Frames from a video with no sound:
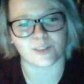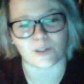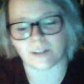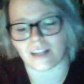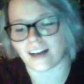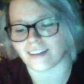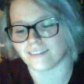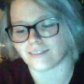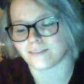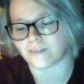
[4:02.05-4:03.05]
So
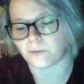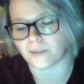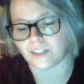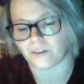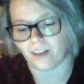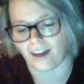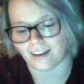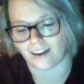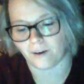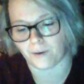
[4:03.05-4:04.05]
glad we know
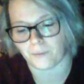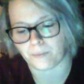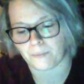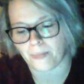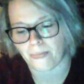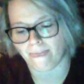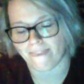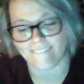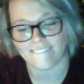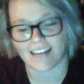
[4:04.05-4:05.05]
that now.
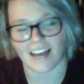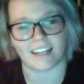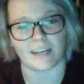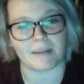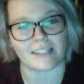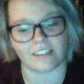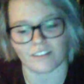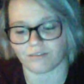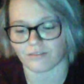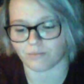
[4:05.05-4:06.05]
Kinda hate
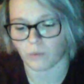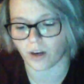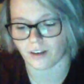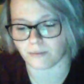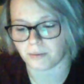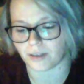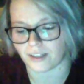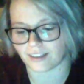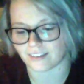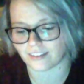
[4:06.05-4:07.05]
myself more,
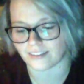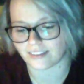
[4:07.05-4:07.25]
but uh...